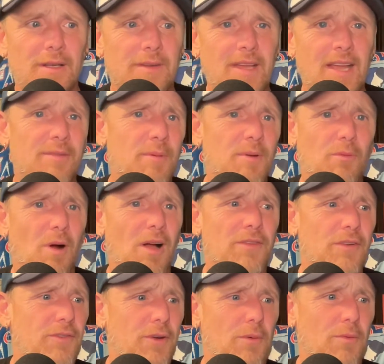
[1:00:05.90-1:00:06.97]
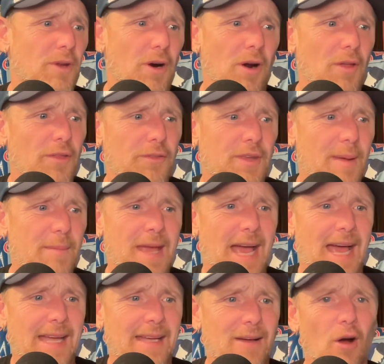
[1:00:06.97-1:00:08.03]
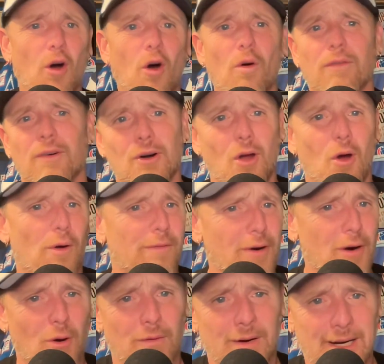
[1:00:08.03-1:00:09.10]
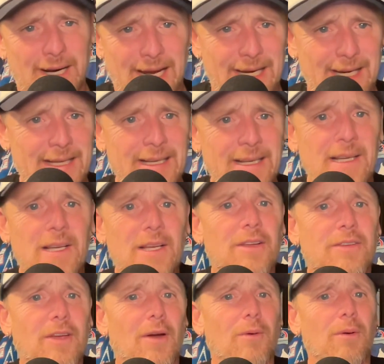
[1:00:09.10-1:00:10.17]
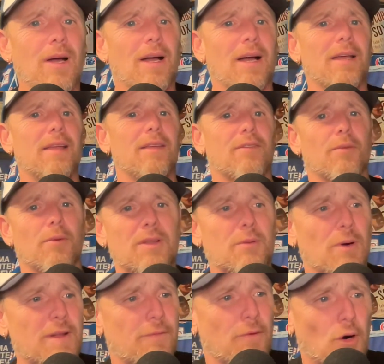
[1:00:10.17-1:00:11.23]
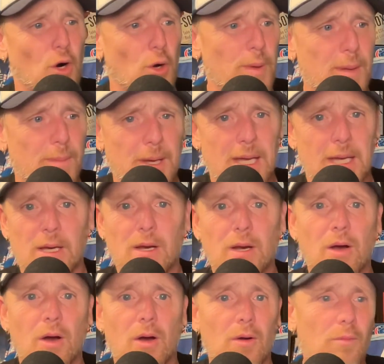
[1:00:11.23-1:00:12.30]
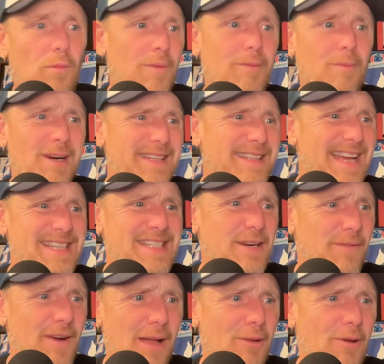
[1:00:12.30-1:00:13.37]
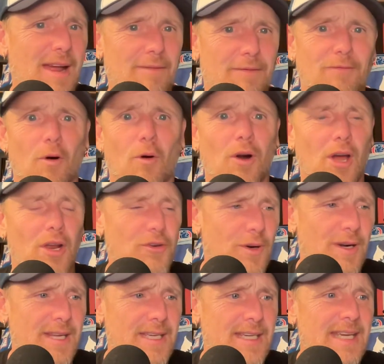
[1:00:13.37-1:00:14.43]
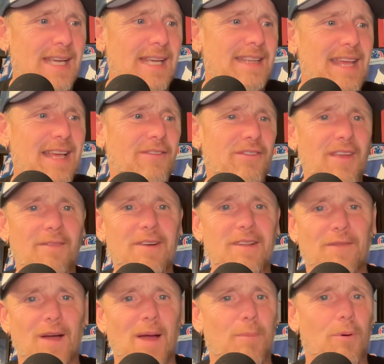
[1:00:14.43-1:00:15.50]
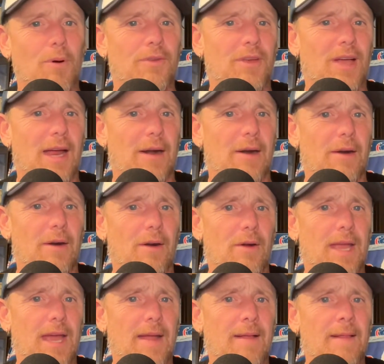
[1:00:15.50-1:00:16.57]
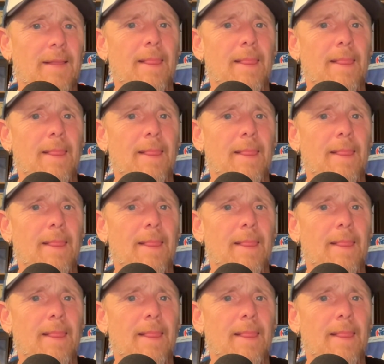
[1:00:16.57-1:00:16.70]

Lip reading: Dansby Swanson, too. They're all the same guy over and over and over again. So 324 OBP. What did Dexter Fowler have? 400? That's 75 points higher. Okay.